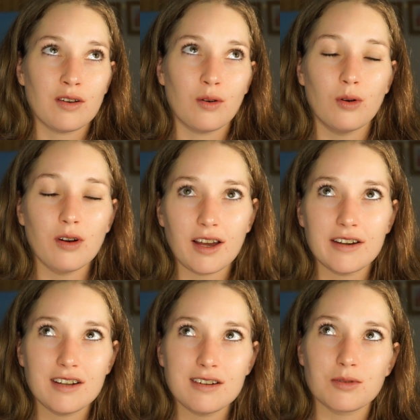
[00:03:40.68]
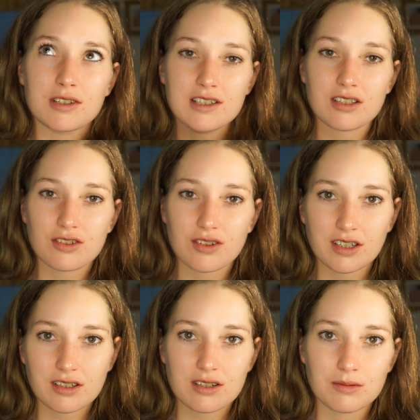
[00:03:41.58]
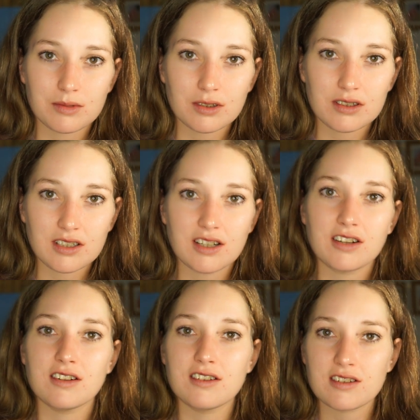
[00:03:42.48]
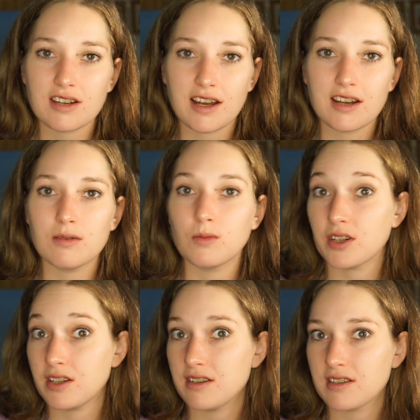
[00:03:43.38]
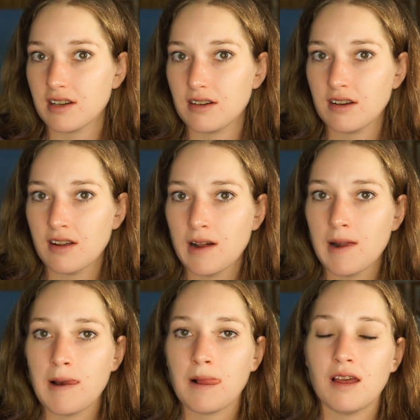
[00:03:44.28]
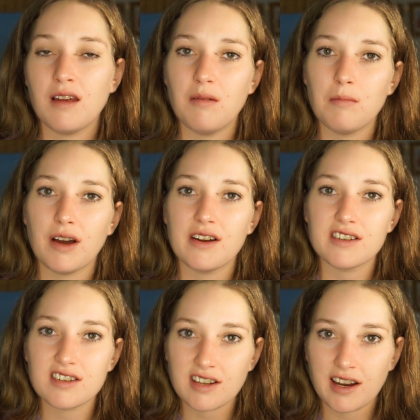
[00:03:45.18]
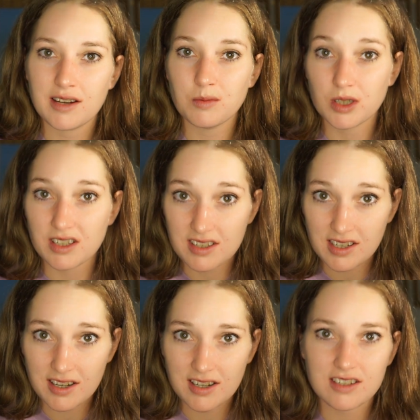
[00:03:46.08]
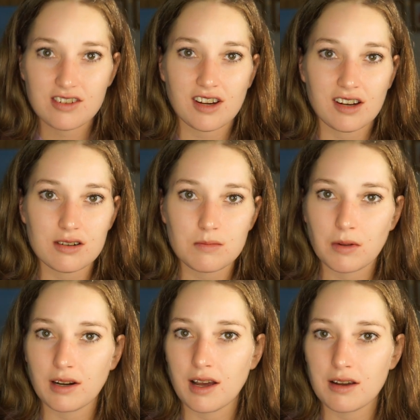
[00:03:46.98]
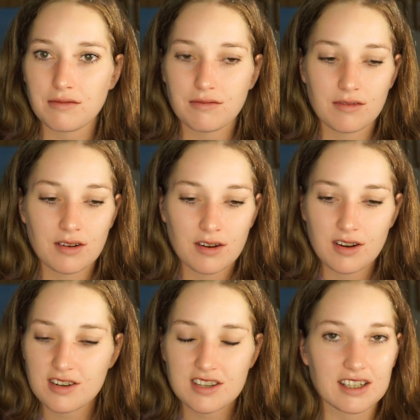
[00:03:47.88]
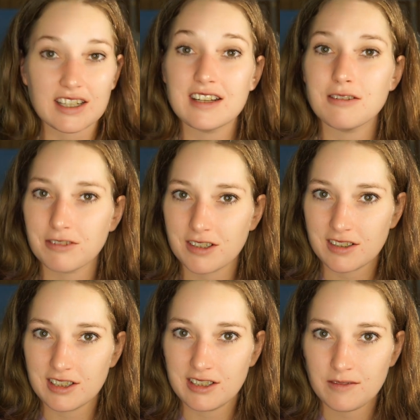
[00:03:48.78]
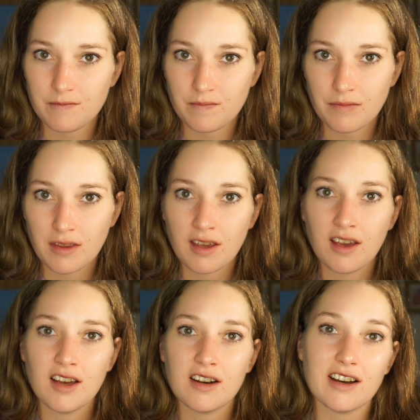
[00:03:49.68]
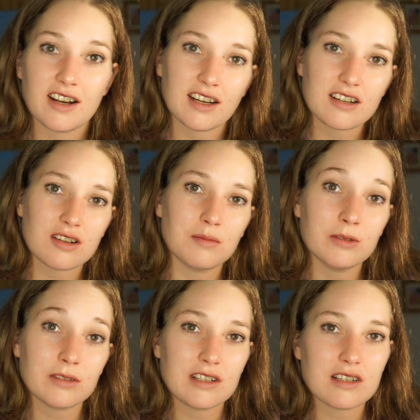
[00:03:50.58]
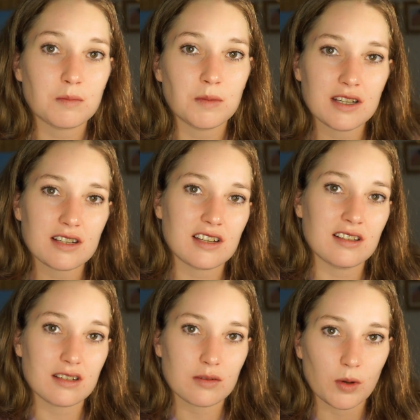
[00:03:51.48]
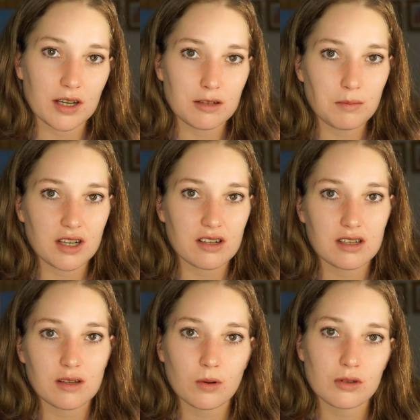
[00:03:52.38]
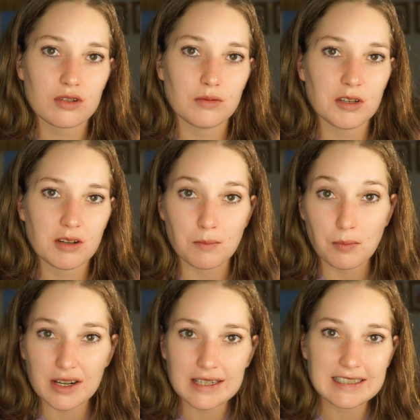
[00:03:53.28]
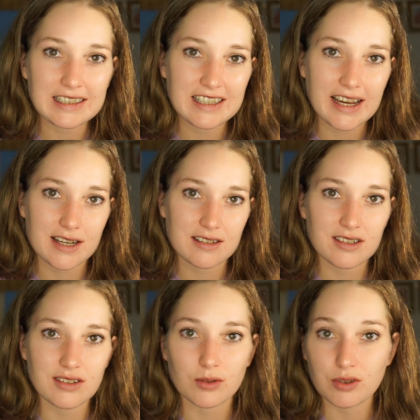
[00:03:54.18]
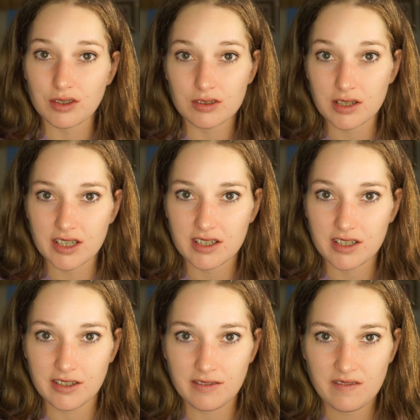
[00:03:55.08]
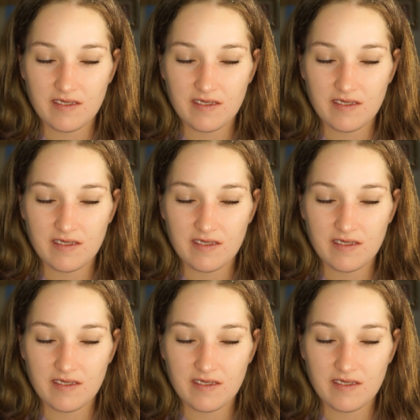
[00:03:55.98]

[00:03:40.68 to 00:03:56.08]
all I did was listen to Krishnamurti and understand what he said. And by understanding what he said, it changed my life significantly. Now, Krishnamurti speaks in this way because he wants to be completely anti-authoritarian.